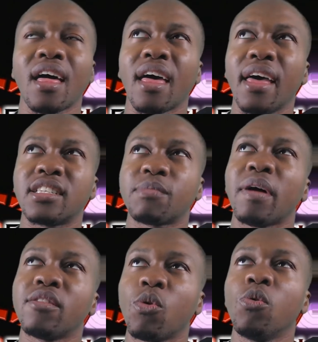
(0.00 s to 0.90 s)
the
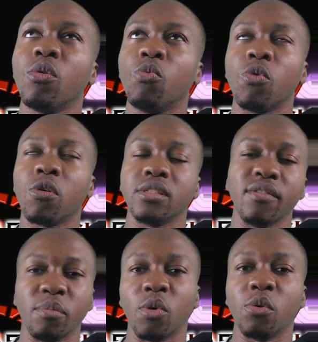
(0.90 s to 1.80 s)
whole world of
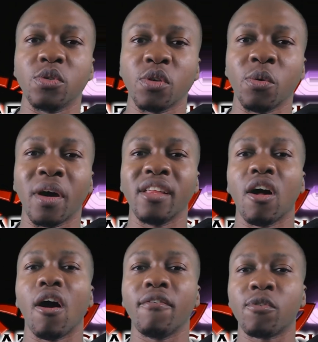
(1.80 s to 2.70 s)
Boruto. And
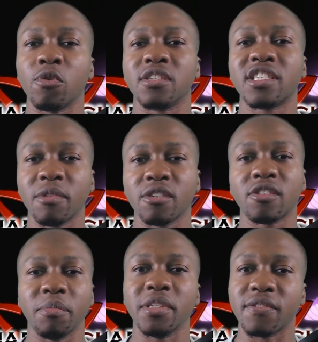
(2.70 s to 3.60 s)
of course, similar to the
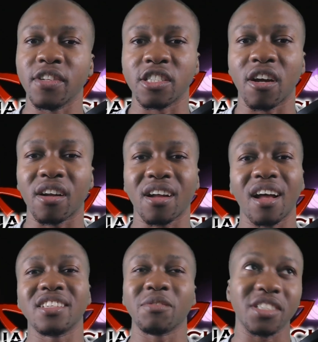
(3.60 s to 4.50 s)
Mist Village arc, as I
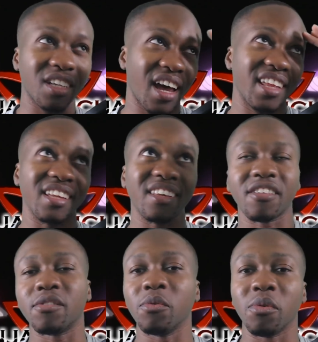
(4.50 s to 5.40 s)
was kind of getting
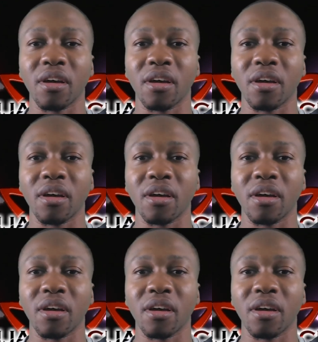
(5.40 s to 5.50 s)
to